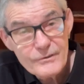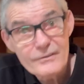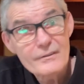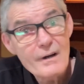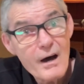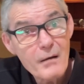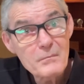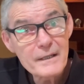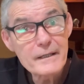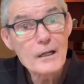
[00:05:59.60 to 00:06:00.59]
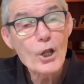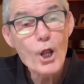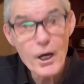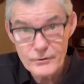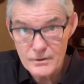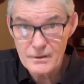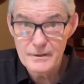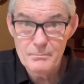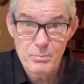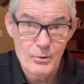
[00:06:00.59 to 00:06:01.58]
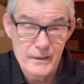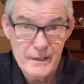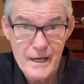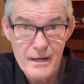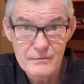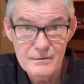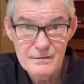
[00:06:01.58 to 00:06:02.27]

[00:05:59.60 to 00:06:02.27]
is calmly and logically pointing out